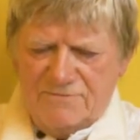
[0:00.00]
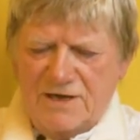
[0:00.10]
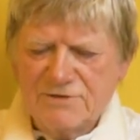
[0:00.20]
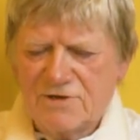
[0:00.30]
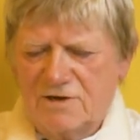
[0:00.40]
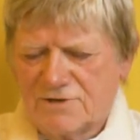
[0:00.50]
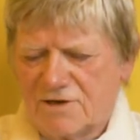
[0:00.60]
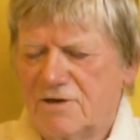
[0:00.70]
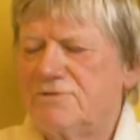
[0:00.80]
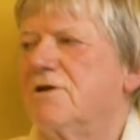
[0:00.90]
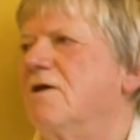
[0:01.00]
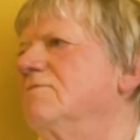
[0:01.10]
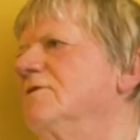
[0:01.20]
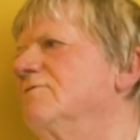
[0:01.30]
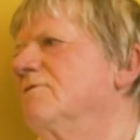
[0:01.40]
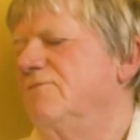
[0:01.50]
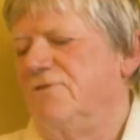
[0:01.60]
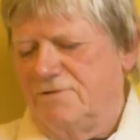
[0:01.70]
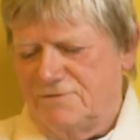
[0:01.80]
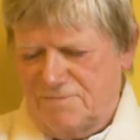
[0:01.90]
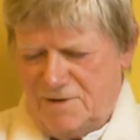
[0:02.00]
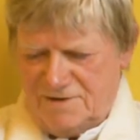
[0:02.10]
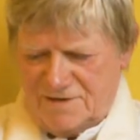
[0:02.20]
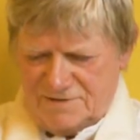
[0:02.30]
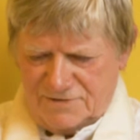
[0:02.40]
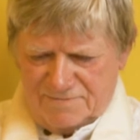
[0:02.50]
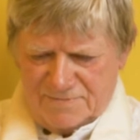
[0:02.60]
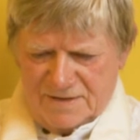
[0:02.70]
Vacchagotta got totally confused by this.